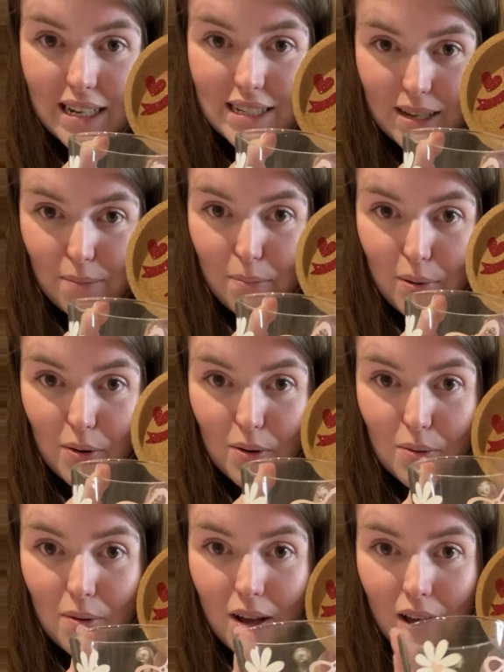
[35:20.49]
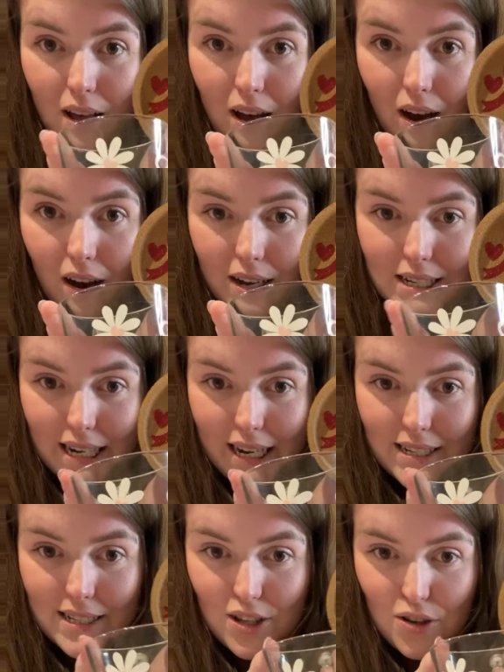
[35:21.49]
simple
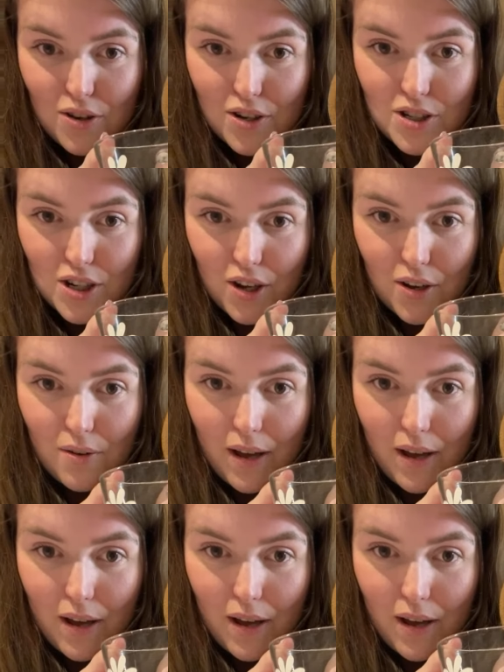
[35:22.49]
ideas that you can do.